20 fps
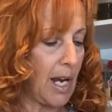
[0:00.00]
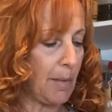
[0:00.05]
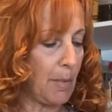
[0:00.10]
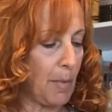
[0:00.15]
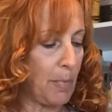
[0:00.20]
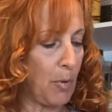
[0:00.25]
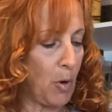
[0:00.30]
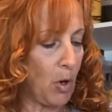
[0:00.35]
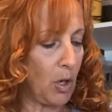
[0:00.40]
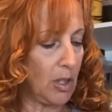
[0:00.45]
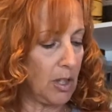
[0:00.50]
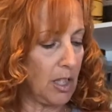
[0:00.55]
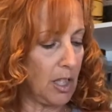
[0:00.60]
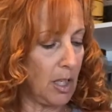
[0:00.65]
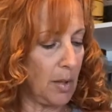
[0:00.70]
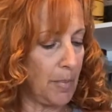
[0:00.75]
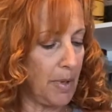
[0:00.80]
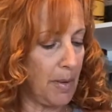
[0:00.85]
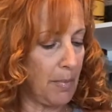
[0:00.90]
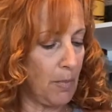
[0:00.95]
gonna pour a
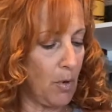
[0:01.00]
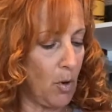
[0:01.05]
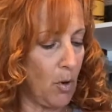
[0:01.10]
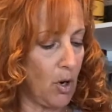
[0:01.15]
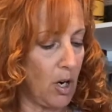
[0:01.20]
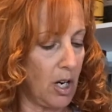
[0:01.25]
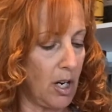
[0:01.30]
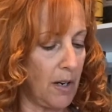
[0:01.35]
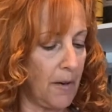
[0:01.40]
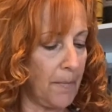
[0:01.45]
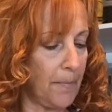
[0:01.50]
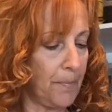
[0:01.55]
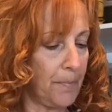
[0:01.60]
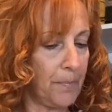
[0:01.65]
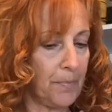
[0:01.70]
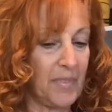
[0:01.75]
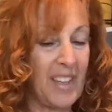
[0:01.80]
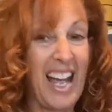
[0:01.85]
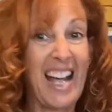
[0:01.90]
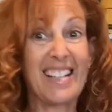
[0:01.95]
little bit more
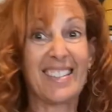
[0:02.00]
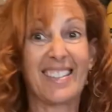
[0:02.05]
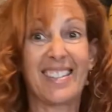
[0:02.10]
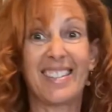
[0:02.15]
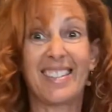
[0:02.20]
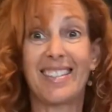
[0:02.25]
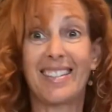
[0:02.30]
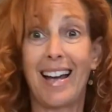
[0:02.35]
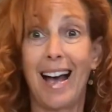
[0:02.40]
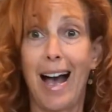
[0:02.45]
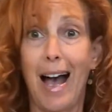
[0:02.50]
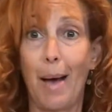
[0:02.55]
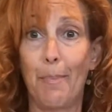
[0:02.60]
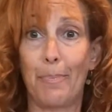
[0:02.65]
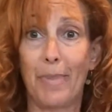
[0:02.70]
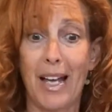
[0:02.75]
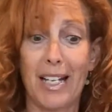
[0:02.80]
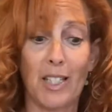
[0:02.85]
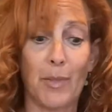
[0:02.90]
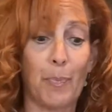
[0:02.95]
and stop.
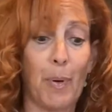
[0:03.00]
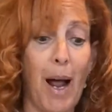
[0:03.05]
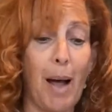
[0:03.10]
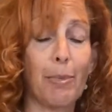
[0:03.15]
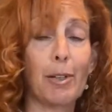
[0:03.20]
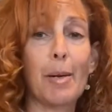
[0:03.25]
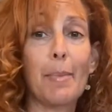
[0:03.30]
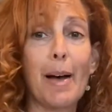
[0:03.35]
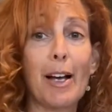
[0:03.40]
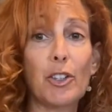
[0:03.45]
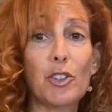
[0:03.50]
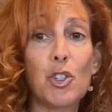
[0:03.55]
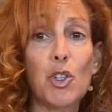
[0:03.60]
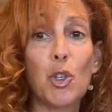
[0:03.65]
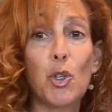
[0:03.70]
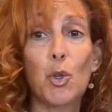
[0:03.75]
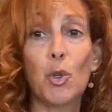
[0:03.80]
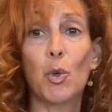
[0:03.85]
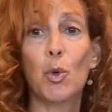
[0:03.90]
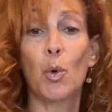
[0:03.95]
That's probably about
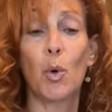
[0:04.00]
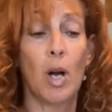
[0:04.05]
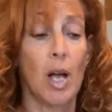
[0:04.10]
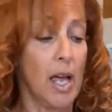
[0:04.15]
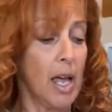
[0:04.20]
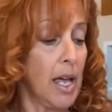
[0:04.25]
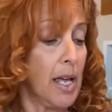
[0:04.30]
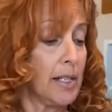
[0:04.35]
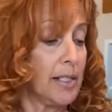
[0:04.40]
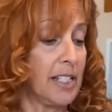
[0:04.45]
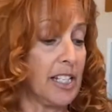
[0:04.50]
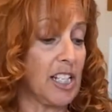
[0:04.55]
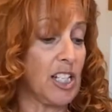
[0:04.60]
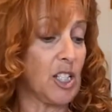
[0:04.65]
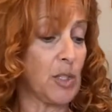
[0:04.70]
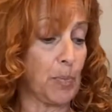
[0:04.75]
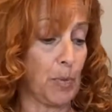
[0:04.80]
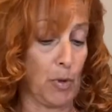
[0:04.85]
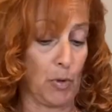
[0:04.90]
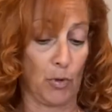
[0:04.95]
2
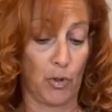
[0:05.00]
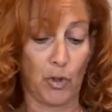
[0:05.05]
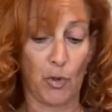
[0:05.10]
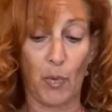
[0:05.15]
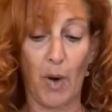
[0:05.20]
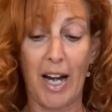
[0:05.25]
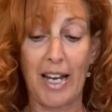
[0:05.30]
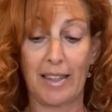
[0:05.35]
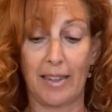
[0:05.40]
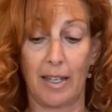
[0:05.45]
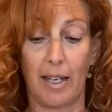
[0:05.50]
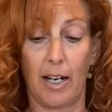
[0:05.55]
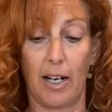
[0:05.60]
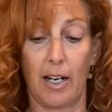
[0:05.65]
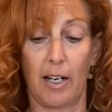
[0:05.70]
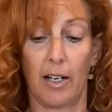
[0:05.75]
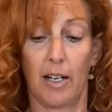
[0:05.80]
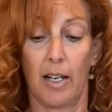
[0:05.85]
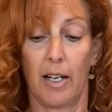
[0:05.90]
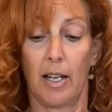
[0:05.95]
teaspoons right
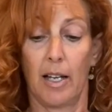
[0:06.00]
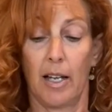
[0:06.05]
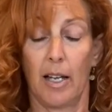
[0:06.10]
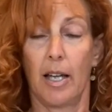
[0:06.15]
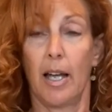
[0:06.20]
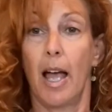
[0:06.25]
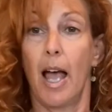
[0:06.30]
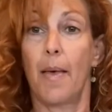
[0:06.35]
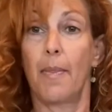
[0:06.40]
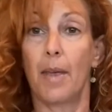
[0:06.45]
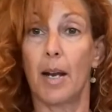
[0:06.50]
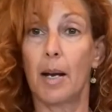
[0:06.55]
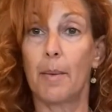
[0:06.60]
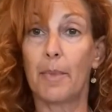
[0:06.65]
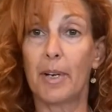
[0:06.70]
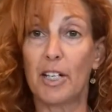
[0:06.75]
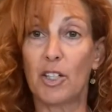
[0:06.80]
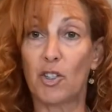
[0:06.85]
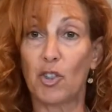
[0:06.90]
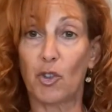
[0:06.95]
there. And then I'm
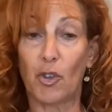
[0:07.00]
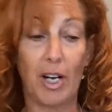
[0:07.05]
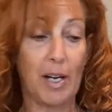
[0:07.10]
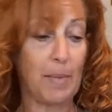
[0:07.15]
gonna scrape